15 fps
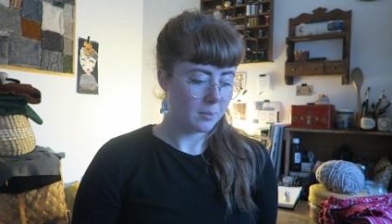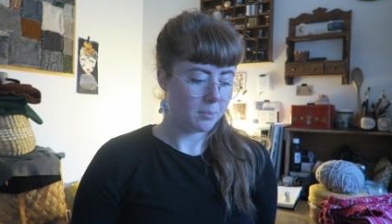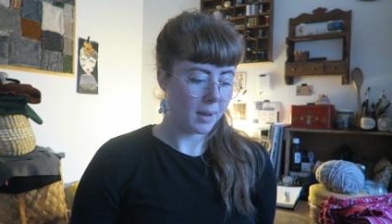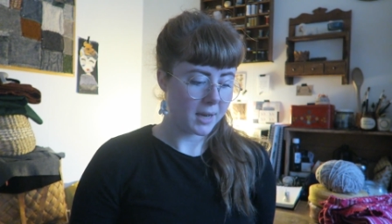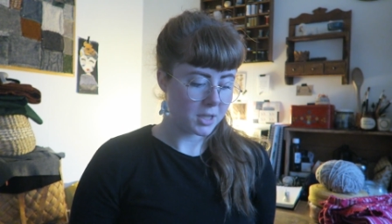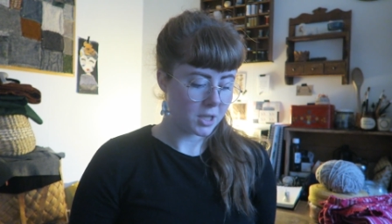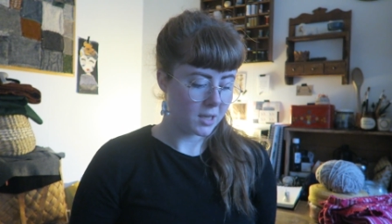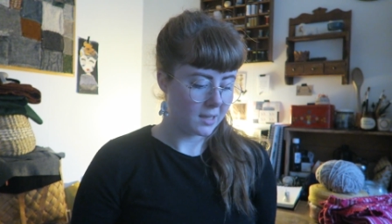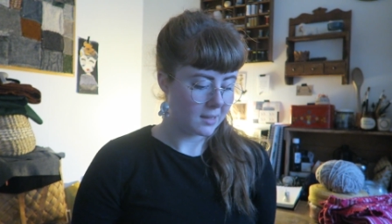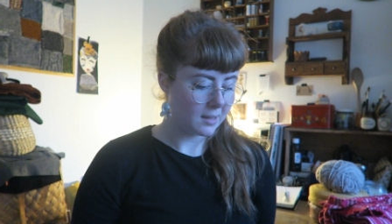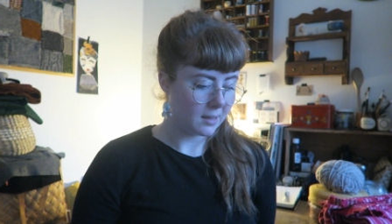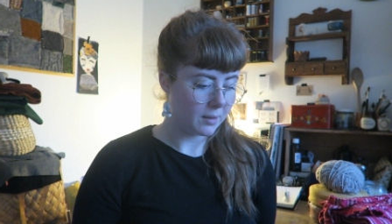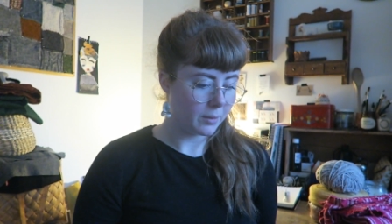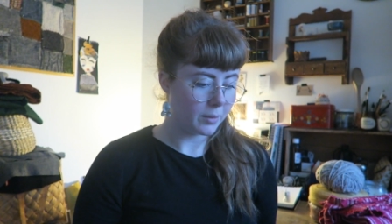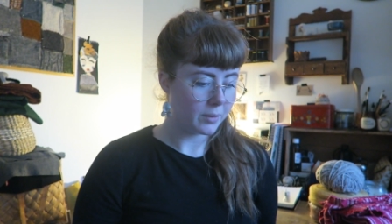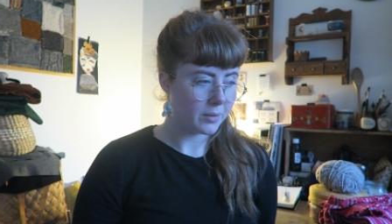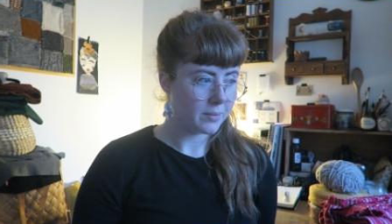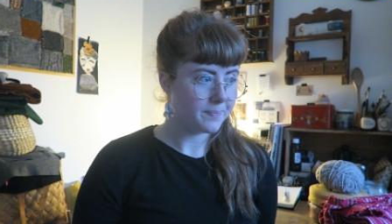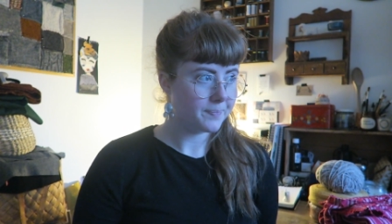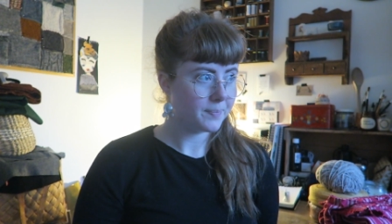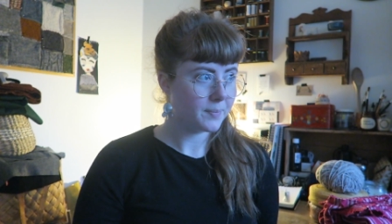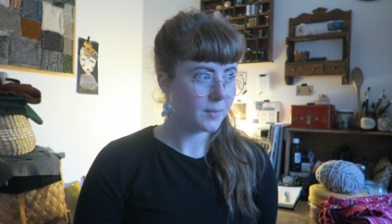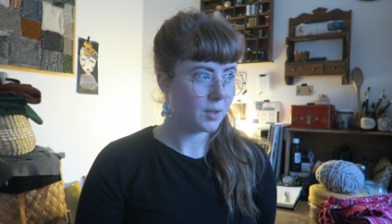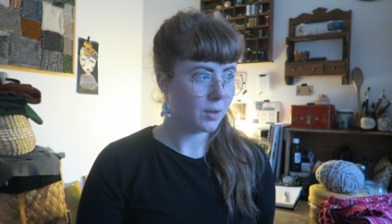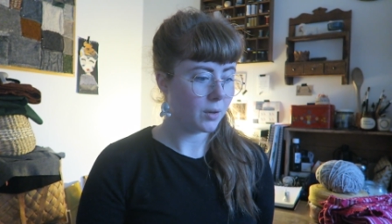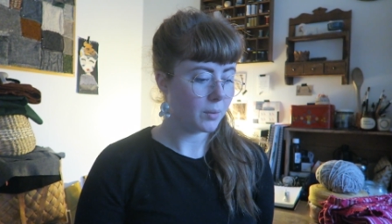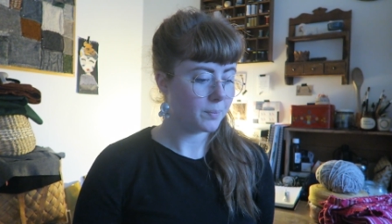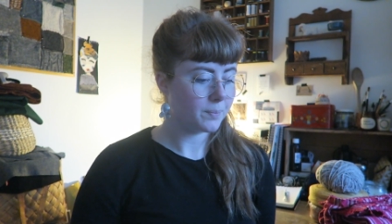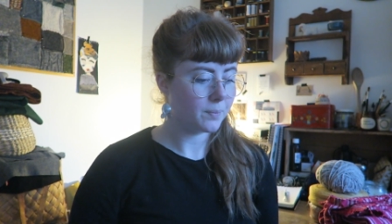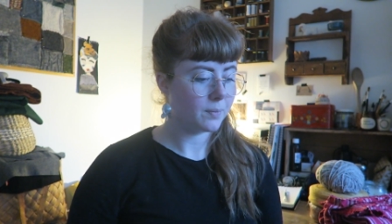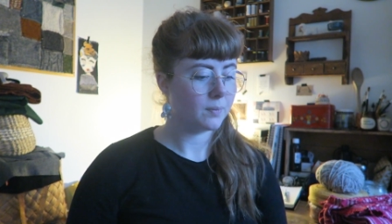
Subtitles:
match anything, or, you know,